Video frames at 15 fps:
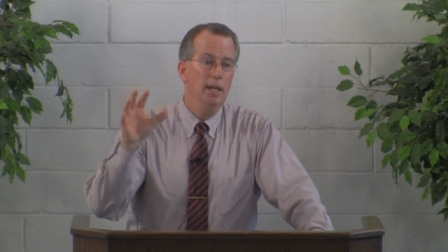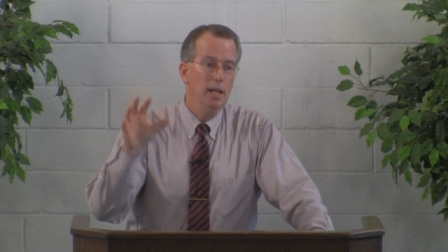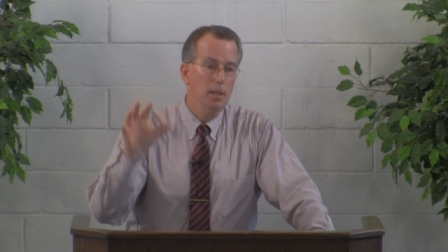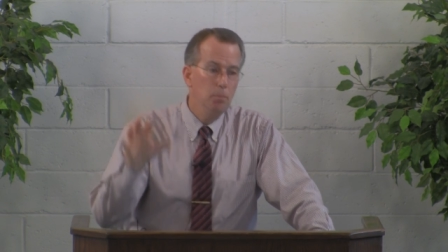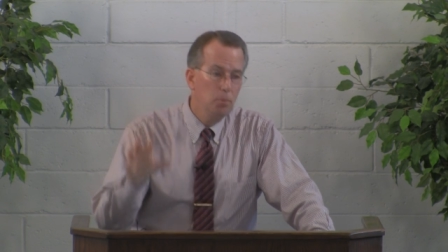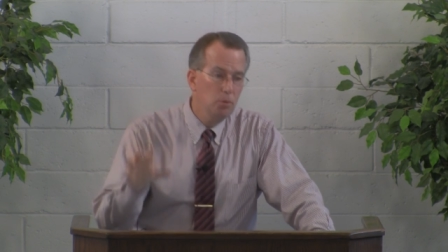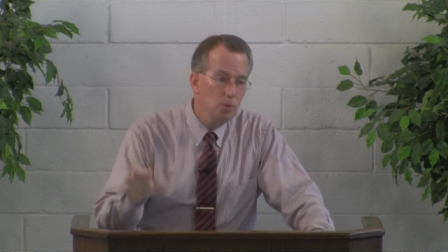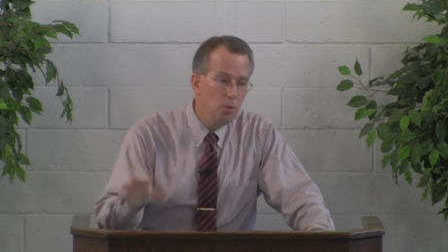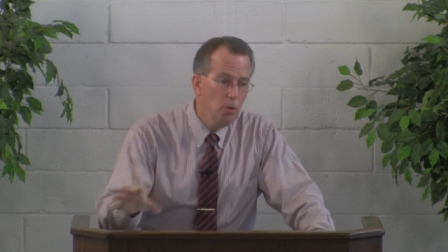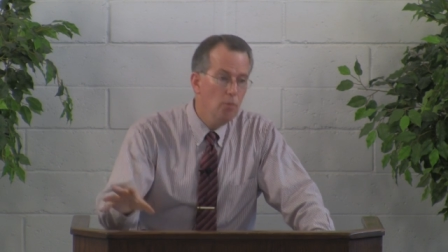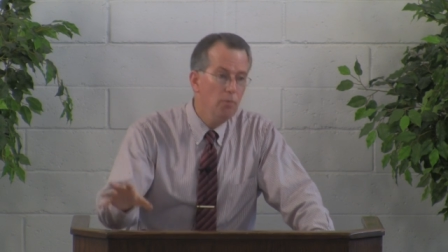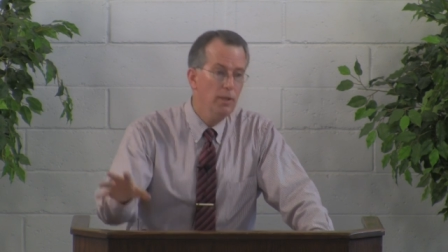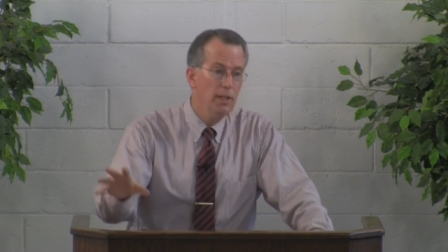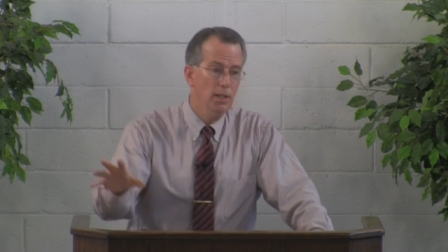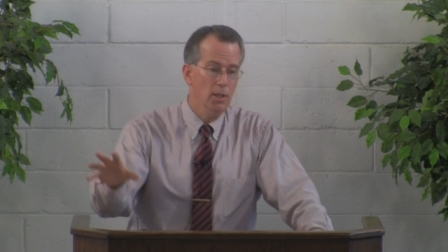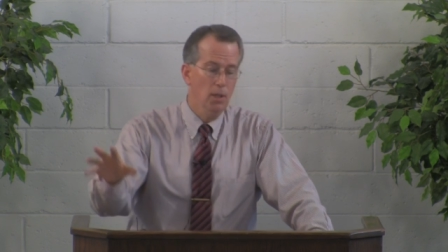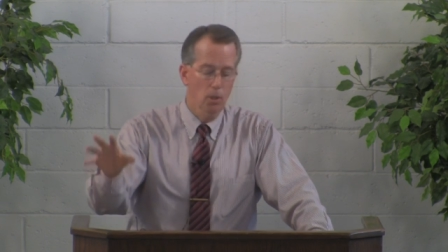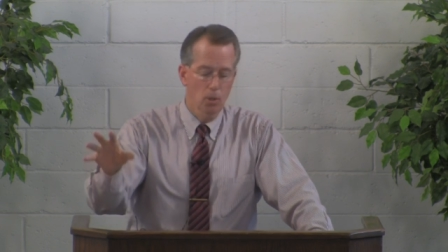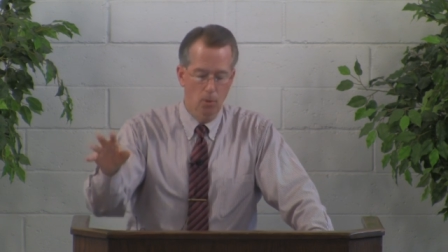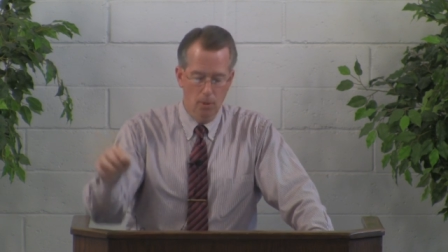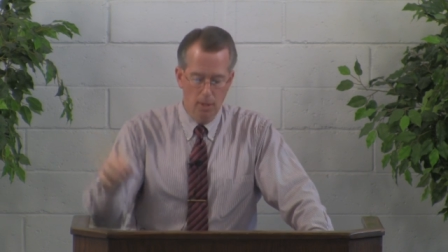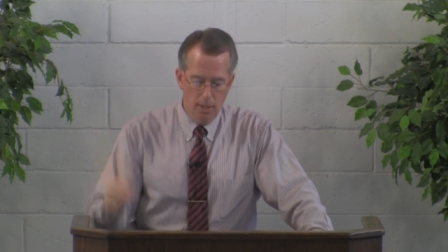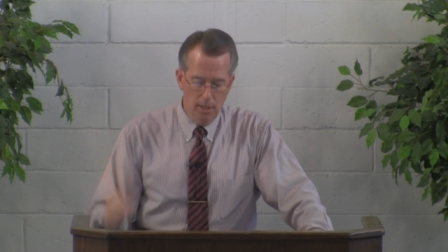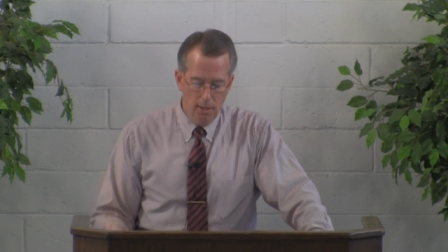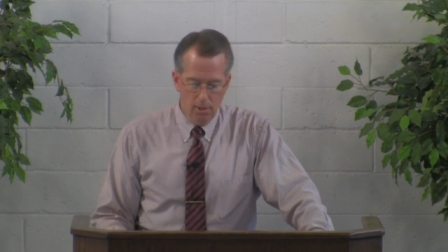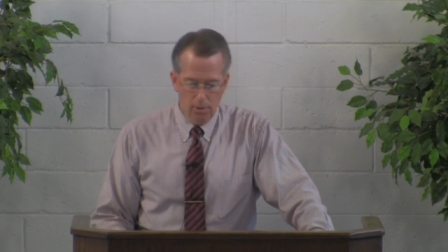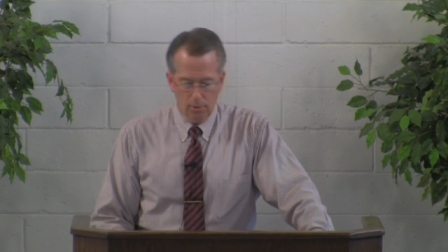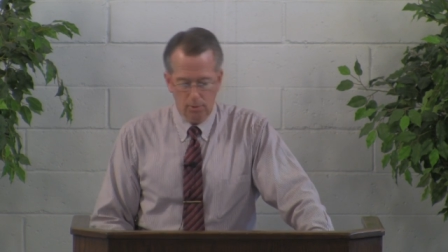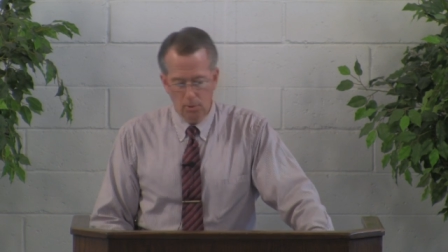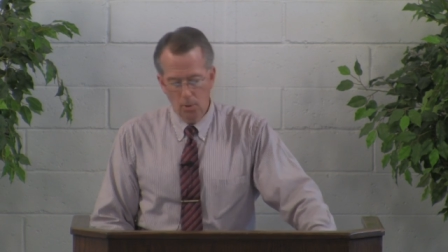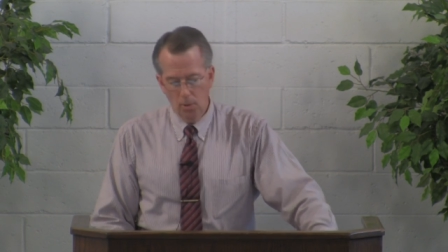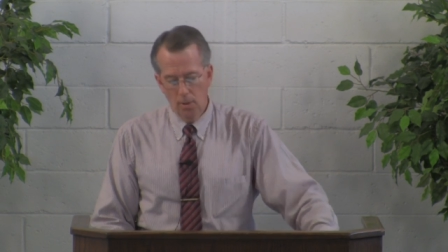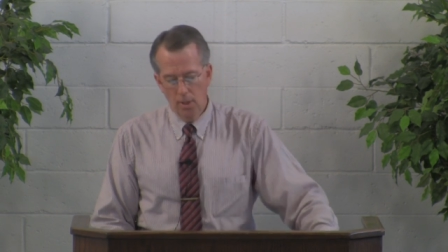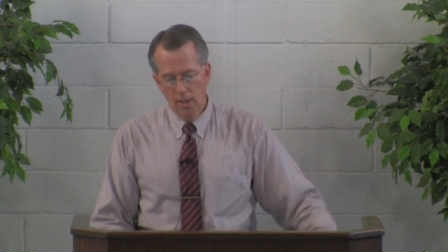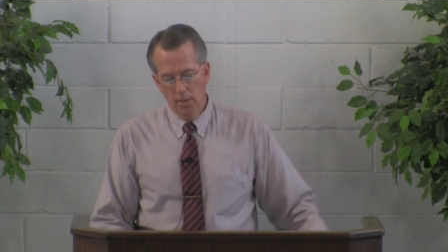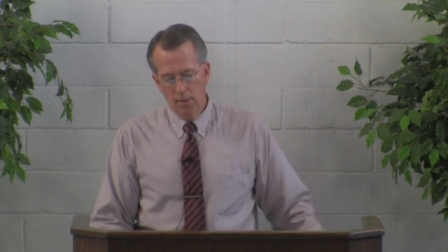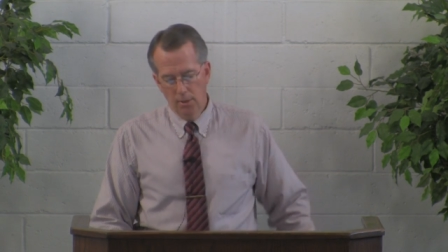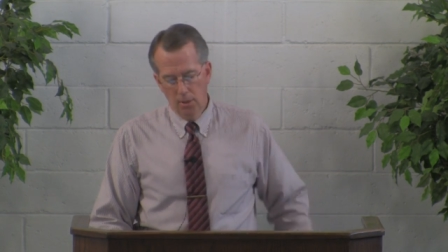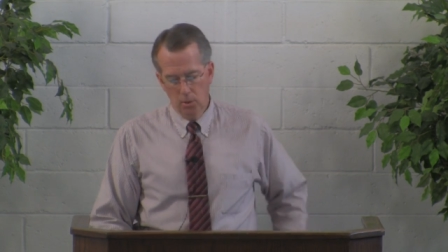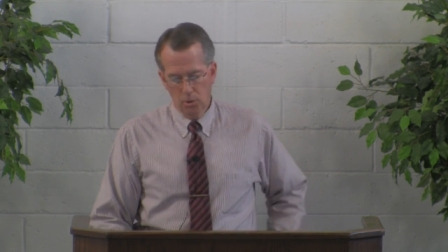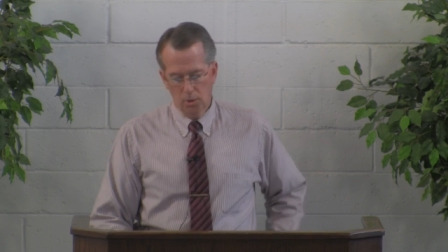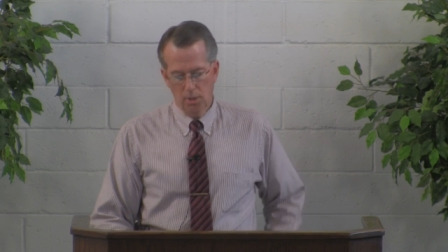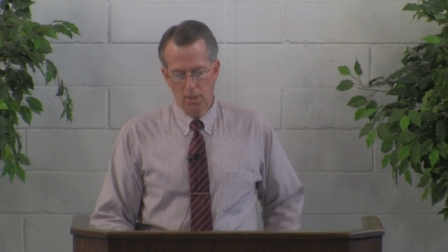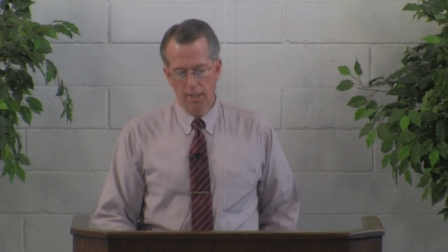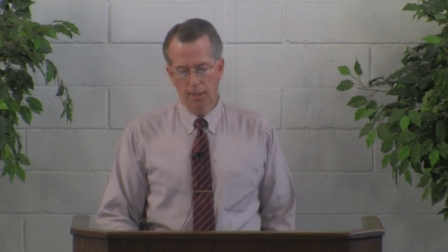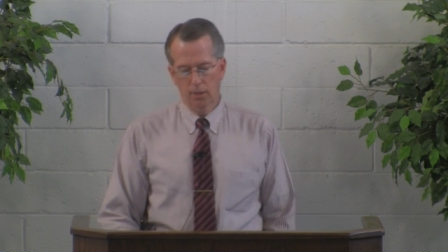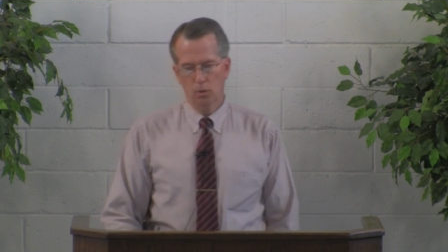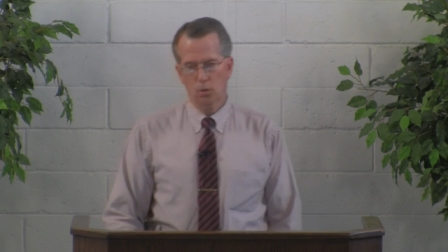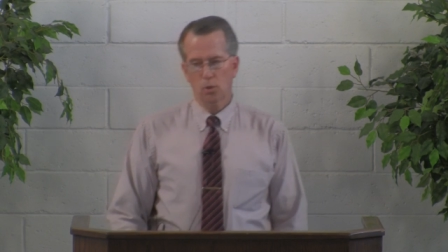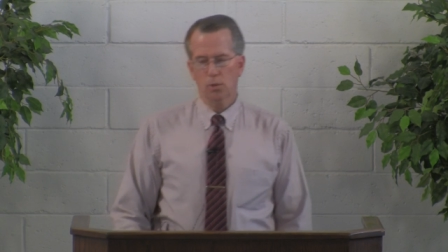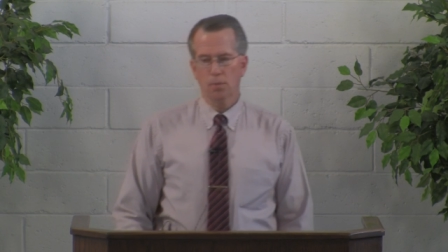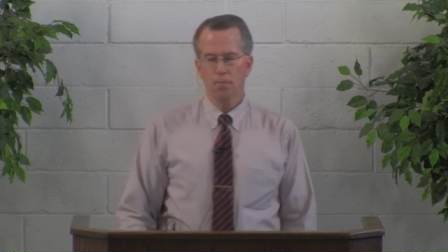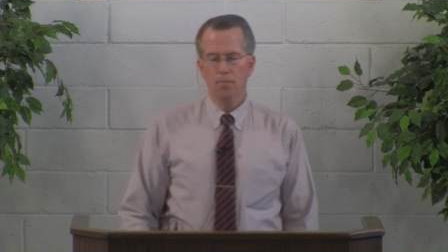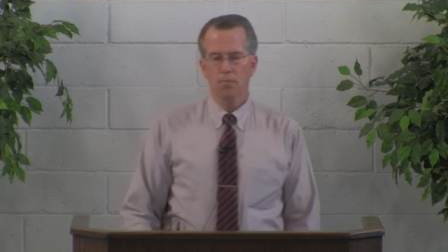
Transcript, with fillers: improving you through those things.